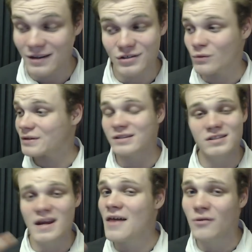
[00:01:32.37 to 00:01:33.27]
I just wanted to
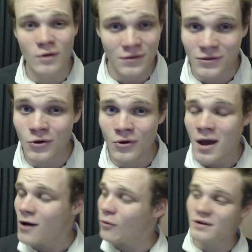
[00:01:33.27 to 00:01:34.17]
share them with you.
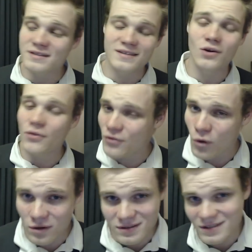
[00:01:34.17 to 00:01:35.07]
Want to see your
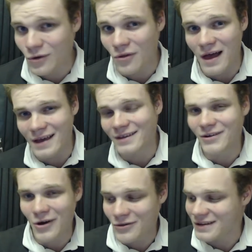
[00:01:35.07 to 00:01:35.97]
thoughts and all that, you know?